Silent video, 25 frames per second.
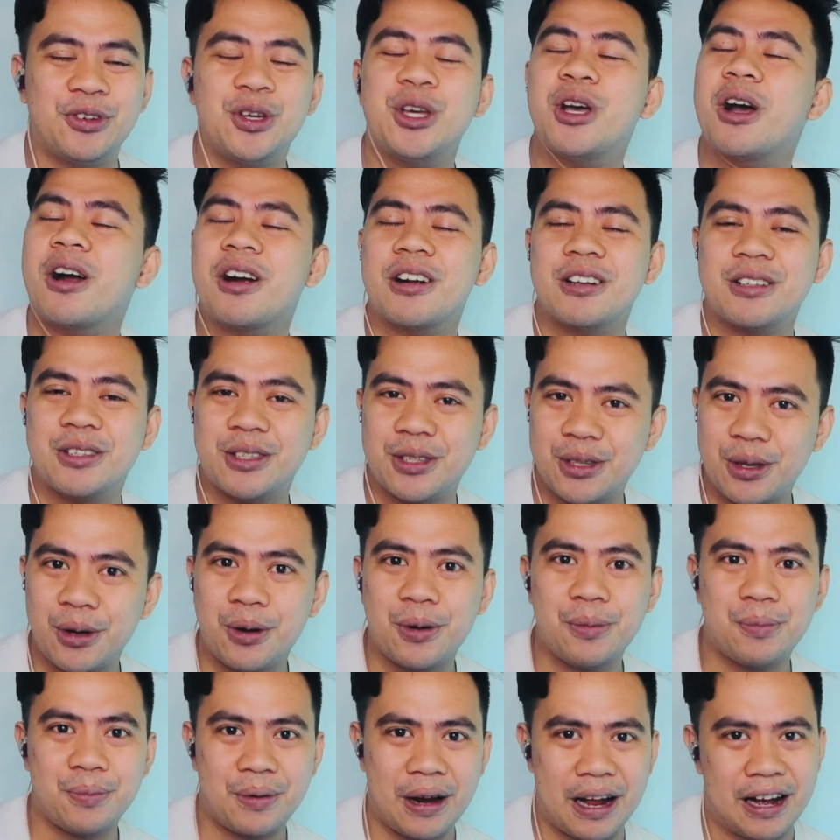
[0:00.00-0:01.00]
We are
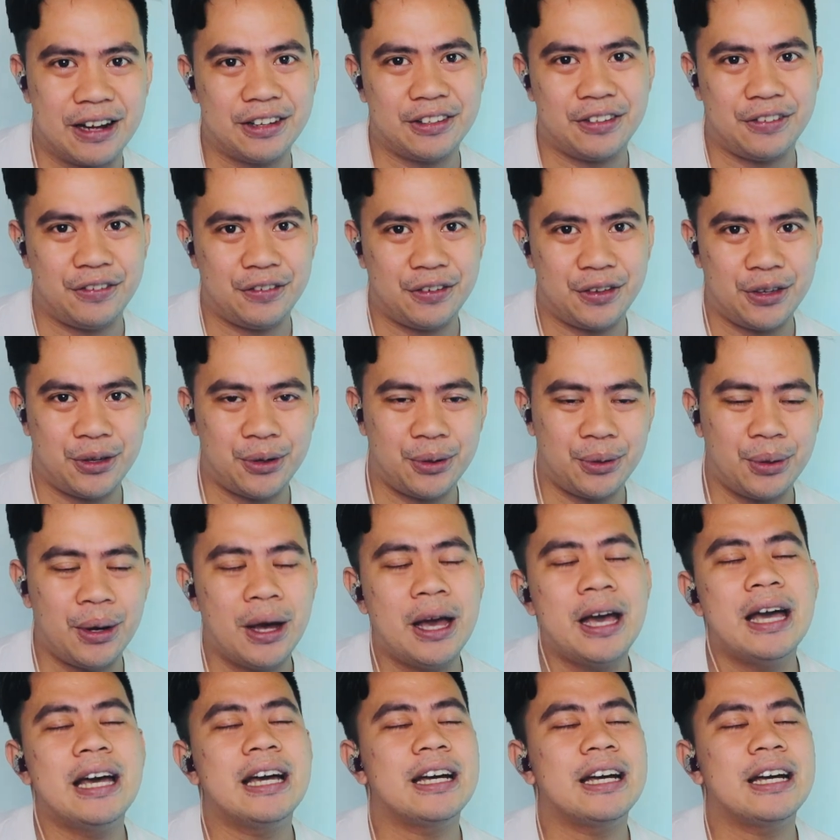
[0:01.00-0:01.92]
so proud of you.